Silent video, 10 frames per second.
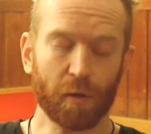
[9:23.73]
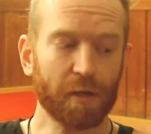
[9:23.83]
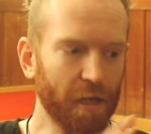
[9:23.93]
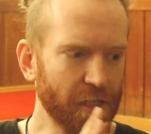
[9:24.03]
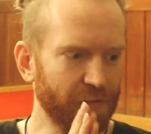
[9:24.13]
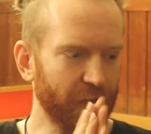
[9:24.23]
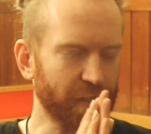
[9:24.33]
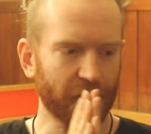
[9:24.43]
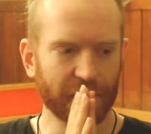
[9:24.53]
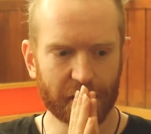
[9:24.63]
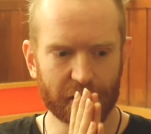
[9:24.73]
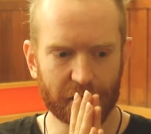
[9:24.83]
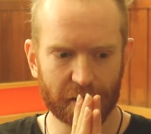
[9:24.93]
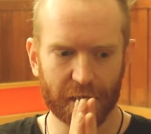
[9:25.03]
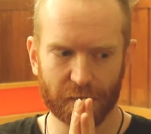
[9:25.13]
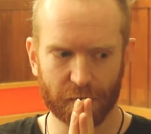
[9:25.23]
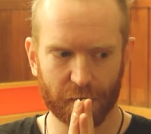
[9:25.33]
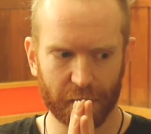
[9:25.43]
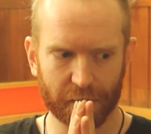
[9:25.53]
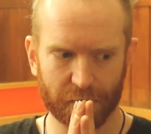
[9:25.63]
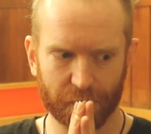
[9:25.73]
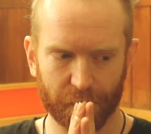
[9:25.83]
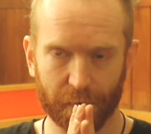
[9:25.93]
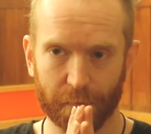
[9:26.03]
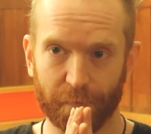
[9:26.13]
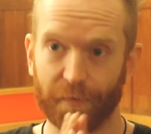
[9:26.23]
All kinds of things. I did 6 tracks for a